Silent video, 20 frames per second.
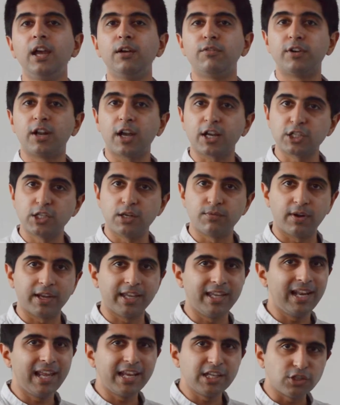reduction in
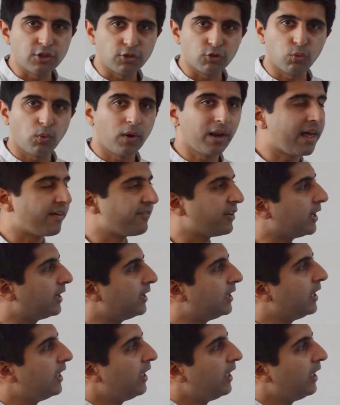regulations, whatever